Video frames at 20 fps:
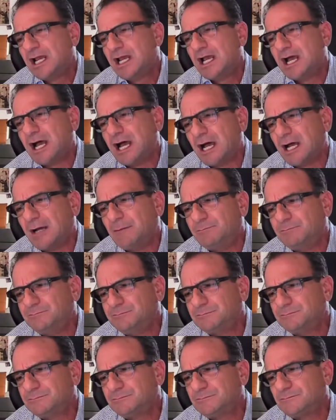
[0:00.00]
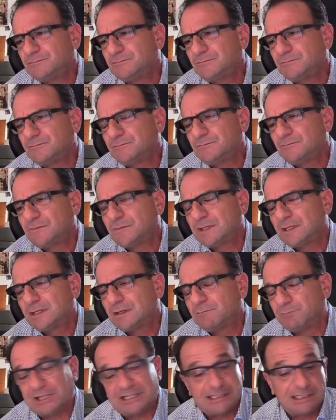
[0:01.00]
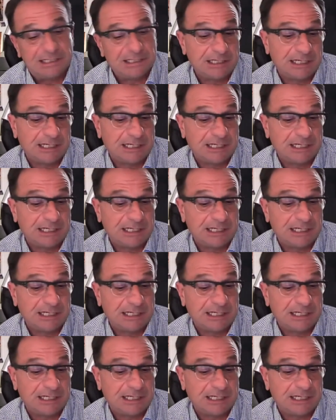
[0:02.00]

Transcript: UnConference. But